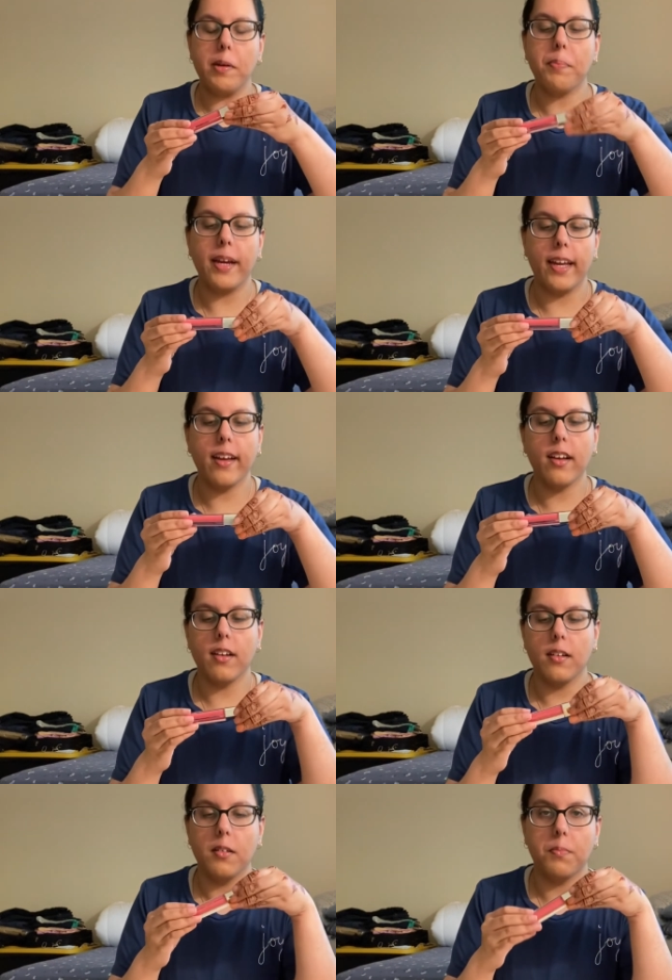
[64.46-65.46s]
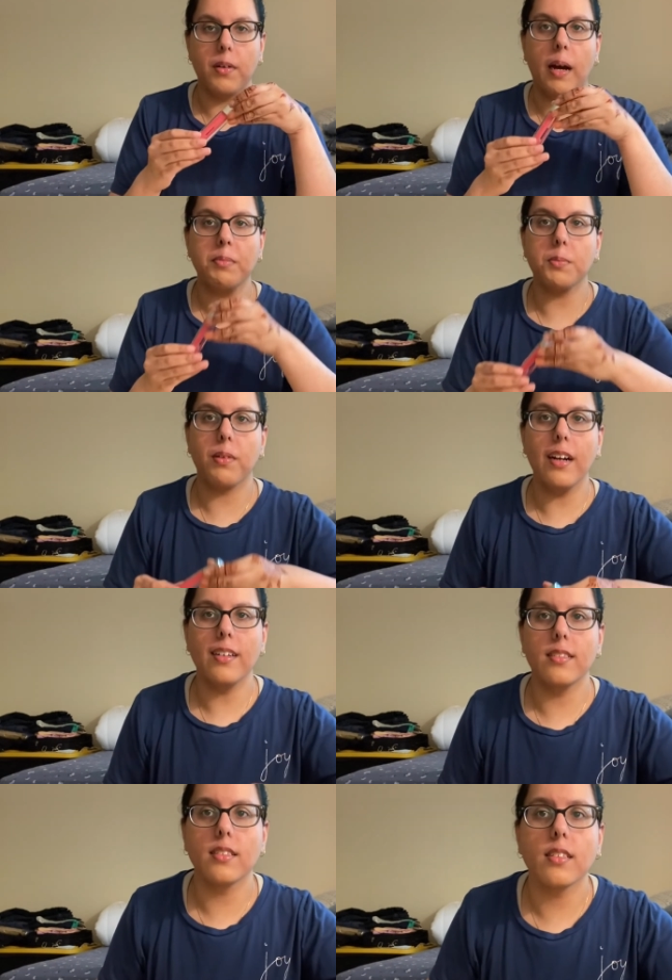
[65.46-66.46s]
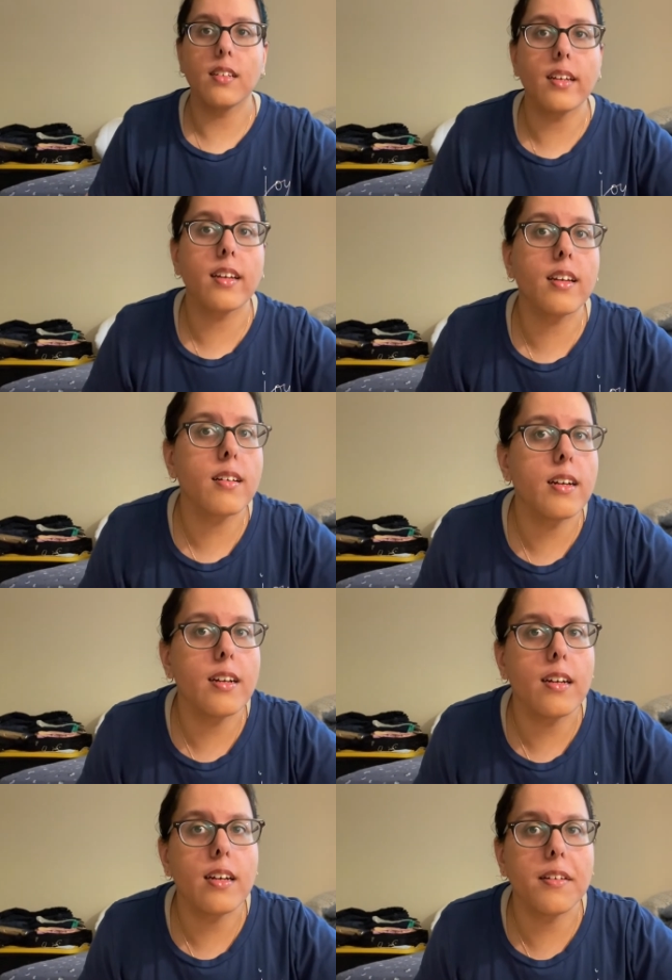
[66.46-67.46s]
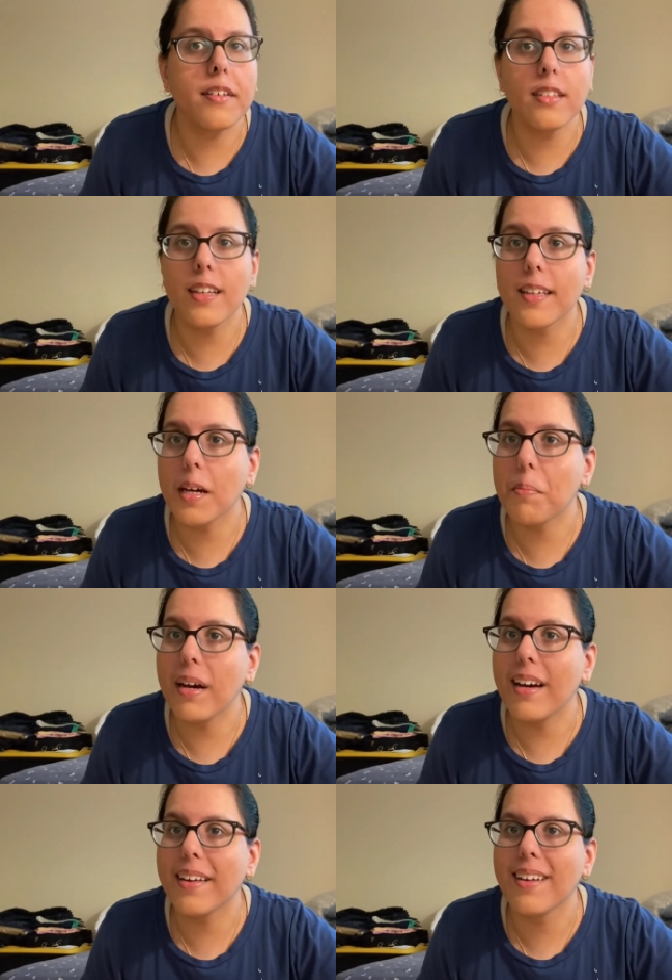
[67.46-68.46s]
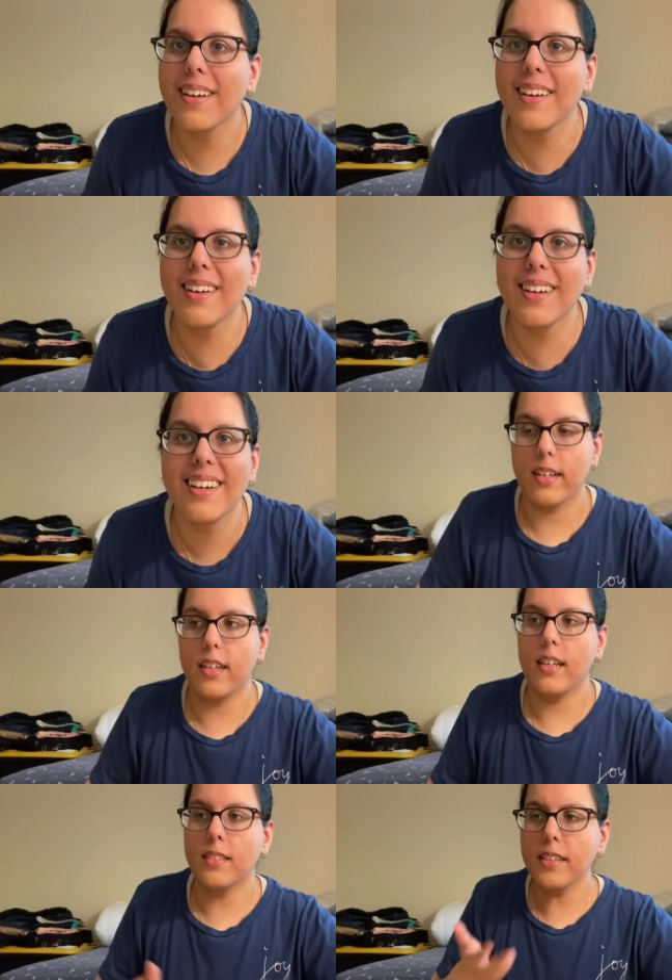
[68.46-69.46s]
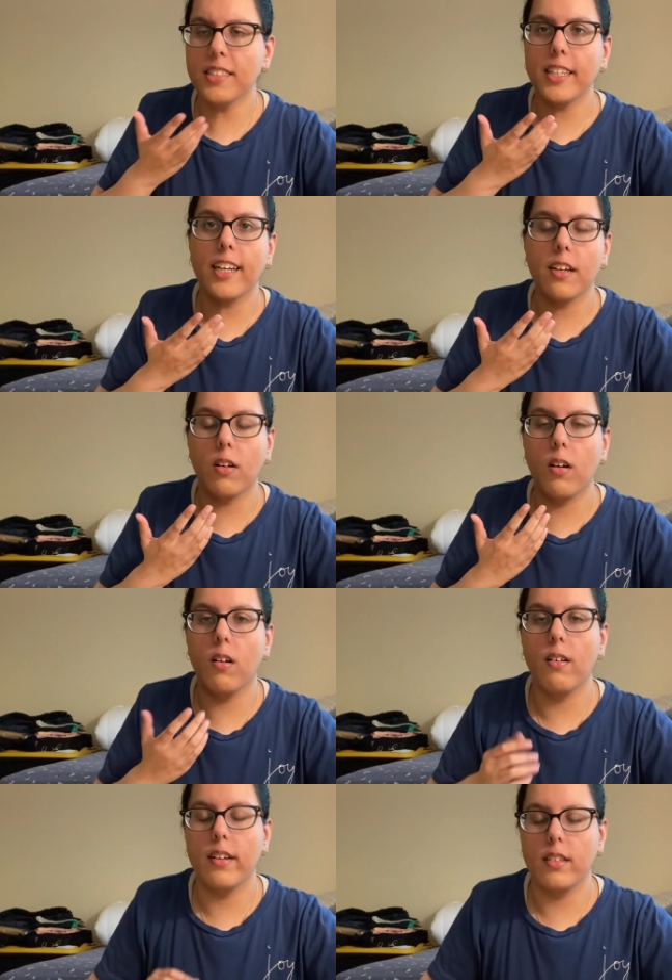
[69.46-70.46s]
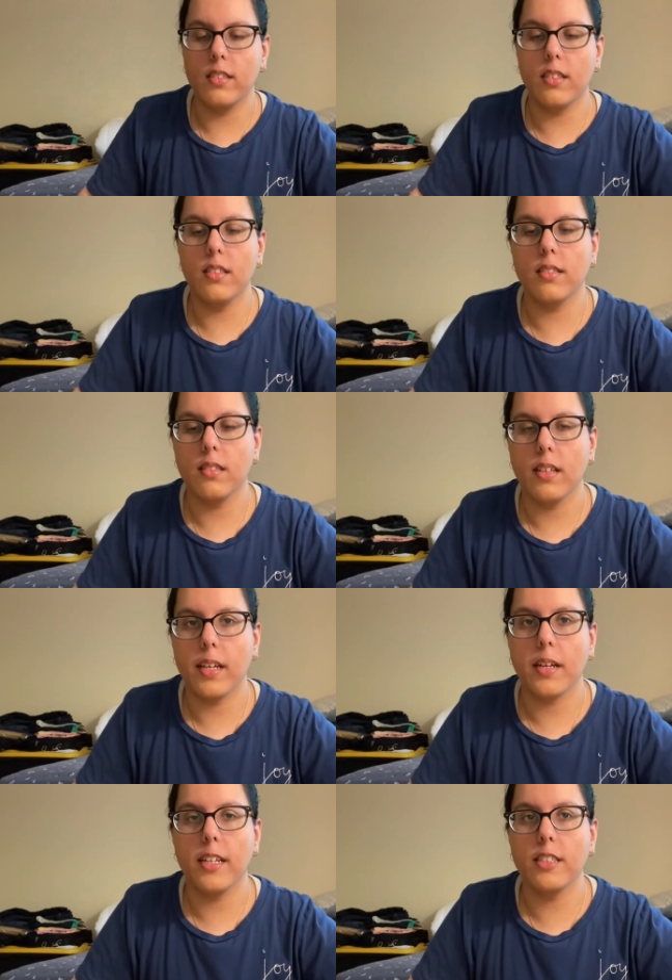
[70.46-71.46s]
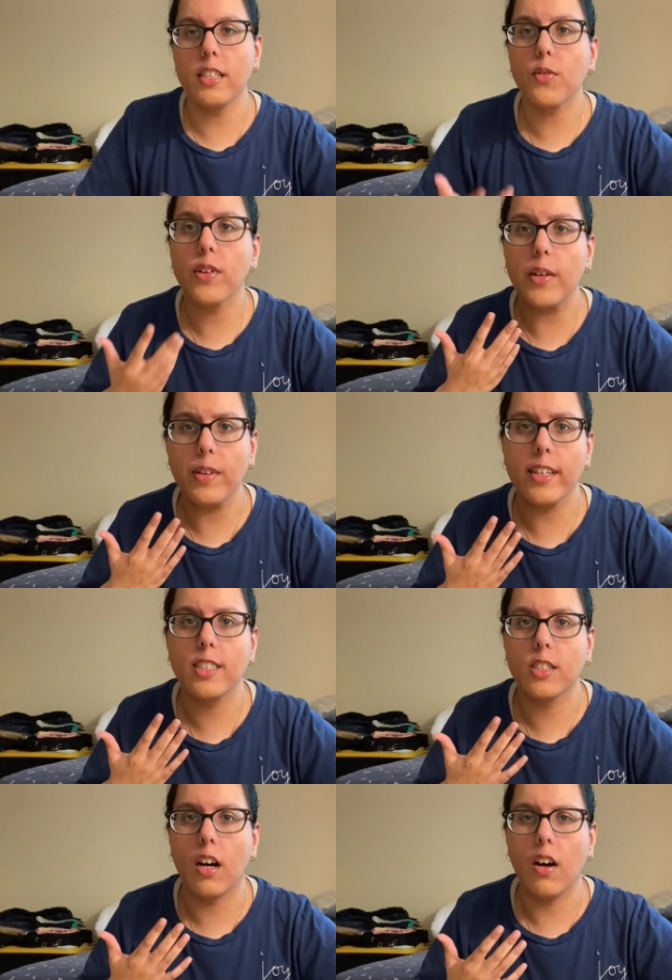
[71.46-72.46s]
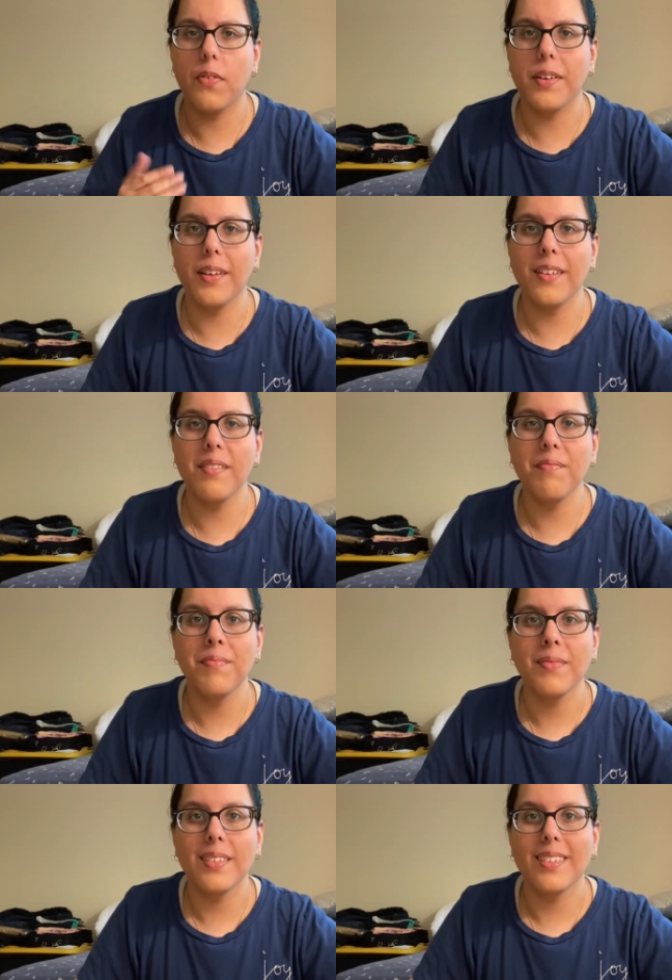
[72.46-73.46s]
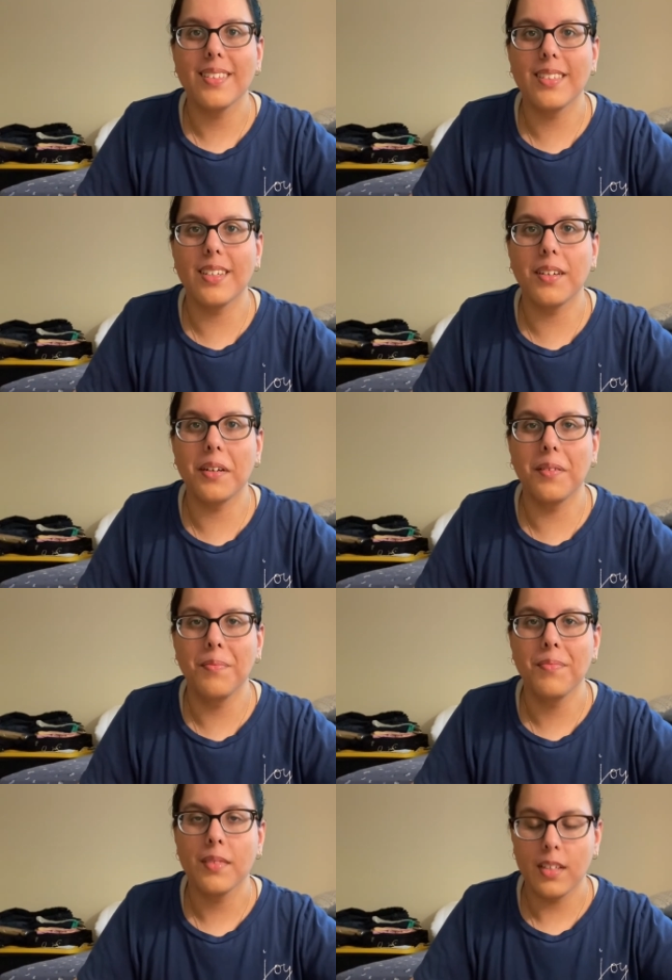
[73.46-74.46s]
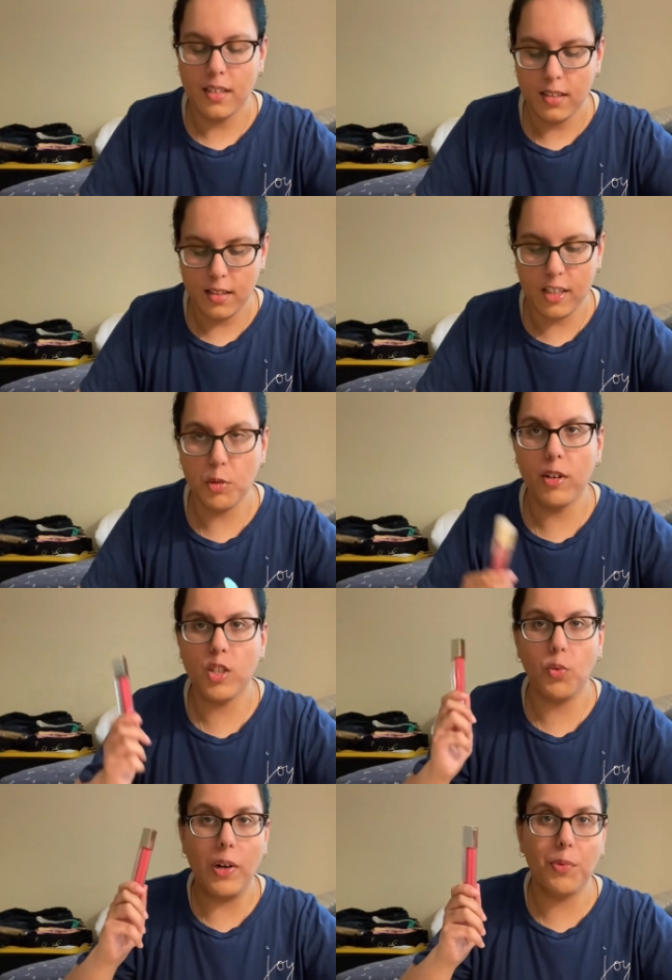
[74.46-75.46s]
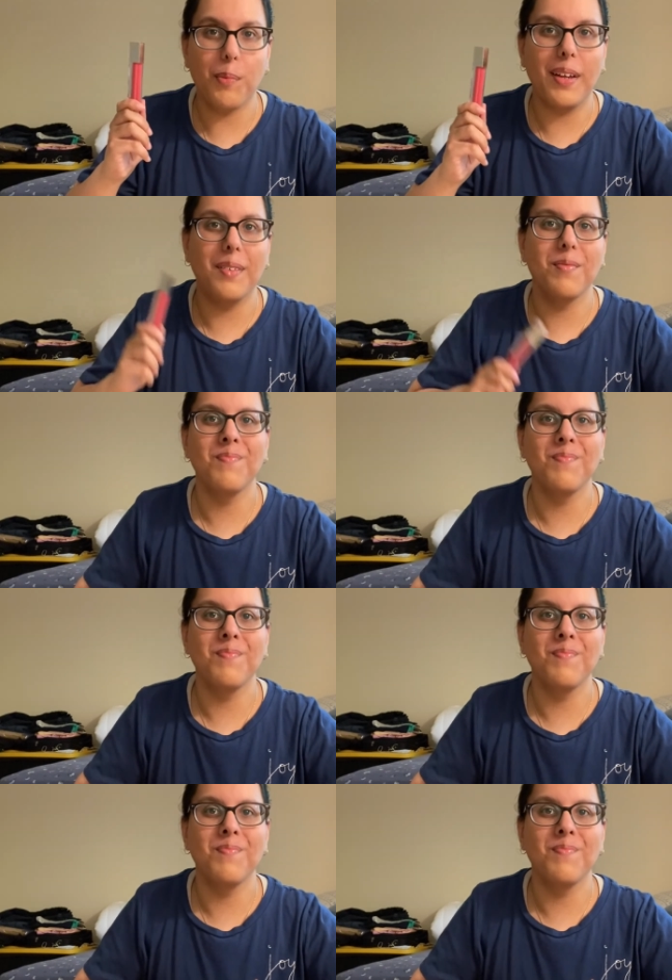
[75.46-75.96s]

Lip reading: pink, but I'm surprised. Like, it doesn't look that bad. It's not sticky at all. It's just like really, really soft, you know? So this one is a win for me.